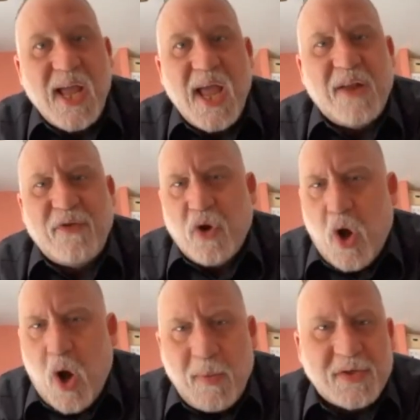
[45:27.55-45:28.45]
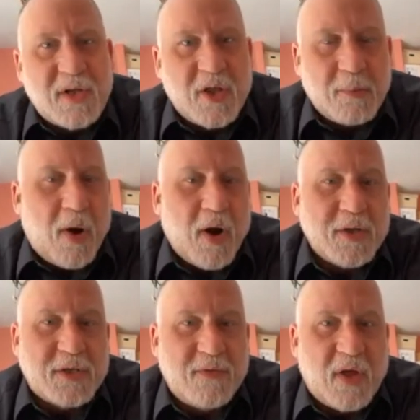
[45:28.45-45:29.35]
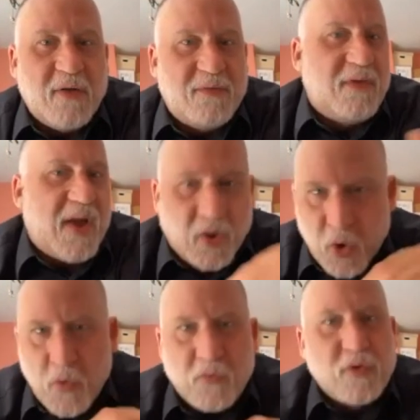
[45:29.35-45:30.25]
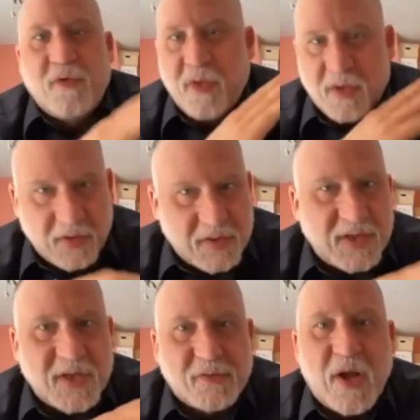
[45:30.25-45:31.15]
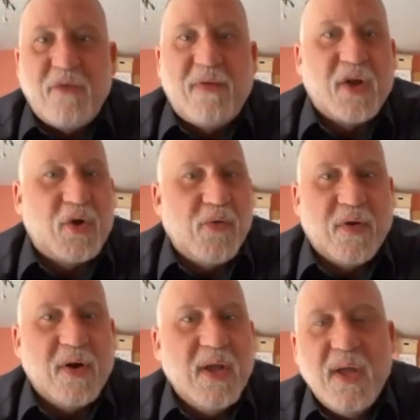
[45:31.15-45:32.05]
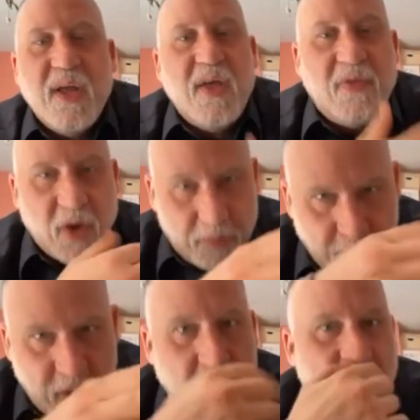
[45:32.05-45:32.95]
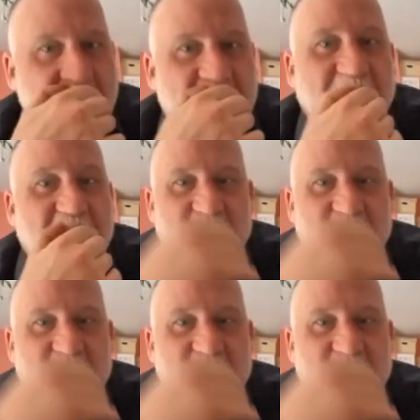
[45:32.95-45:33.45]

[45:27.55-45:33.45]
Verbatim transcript: And if you're homeless in other parts of Vancouver or like the cities around Vancouver, they'll put you in that area.